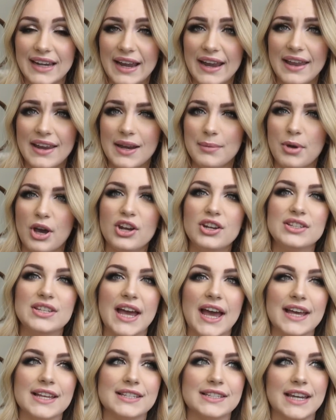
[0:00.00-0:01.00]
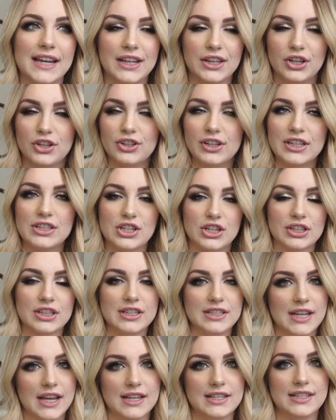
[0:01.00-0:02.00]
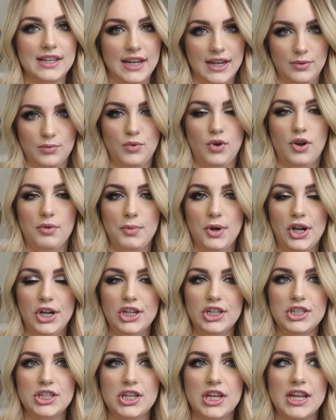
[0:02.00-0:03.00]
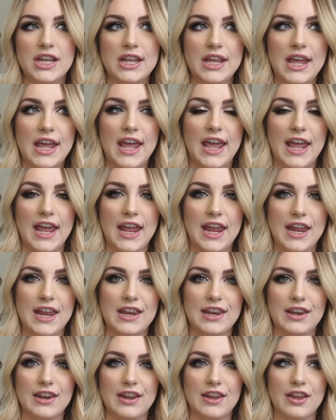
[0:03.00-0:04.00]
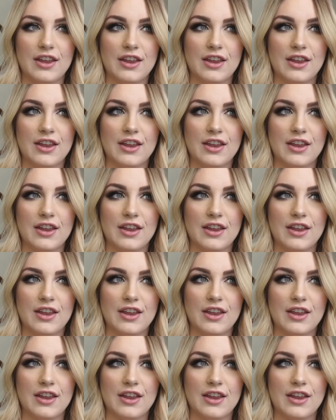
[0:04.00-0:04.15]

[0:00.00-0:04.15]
and I bought a test. I literally took the test in Walmart and